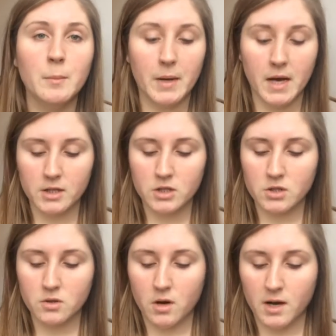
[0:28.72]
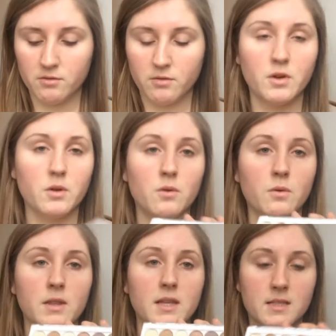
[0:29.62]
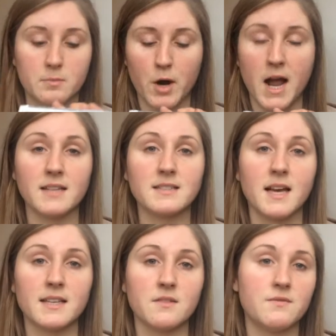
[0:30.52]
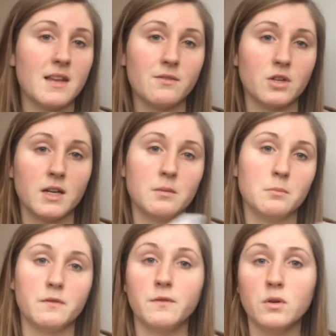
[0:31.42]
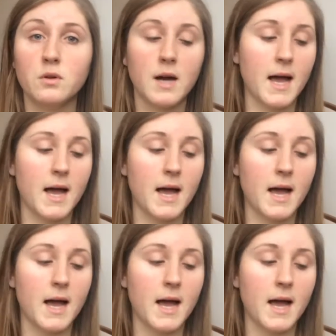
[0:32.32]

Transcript: But I just thought I'd review this brand as I've never tried them before,